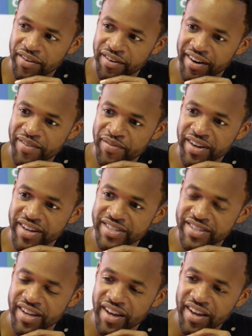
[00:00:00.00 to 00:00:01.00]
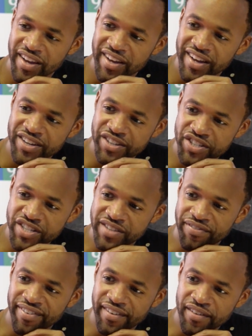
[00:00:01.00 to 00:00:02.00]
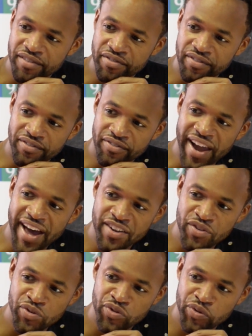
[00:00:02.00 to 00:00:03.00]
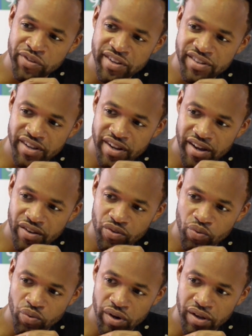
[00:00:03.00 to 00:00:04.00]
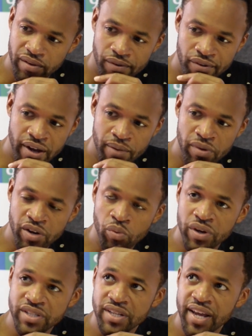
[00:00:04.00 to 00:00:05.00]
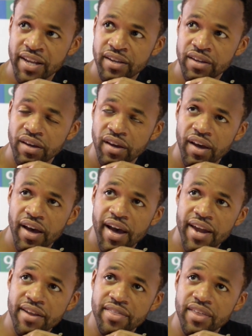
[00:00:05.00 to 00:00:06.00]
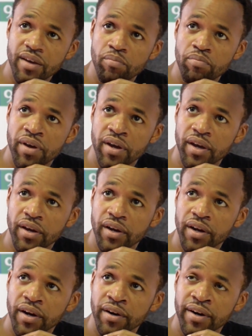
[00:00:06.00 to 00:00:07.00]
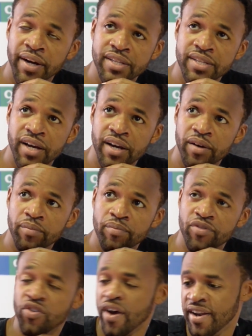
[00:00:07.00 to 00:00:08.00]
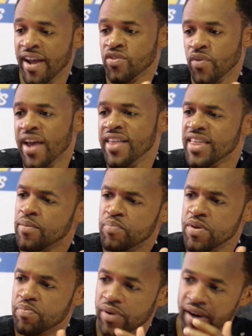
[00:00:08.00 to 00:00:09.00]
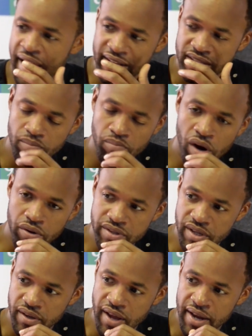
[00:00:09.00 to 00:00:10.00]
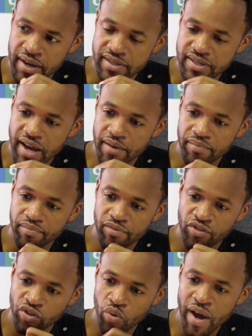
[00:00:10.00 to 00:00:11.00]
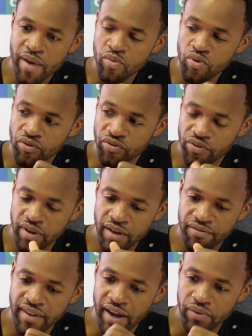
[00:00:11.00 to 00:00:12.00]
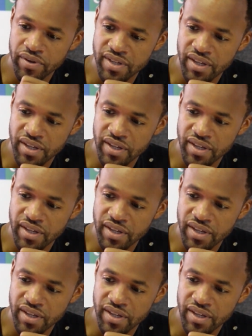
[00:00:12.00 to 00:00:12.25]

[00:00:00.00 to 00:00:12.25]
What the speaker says: Because Hershey's Vladdy used to DJ there as well, right? But it wasn't anything big, right? So that's why I think people liked about it at the time. So why move if that was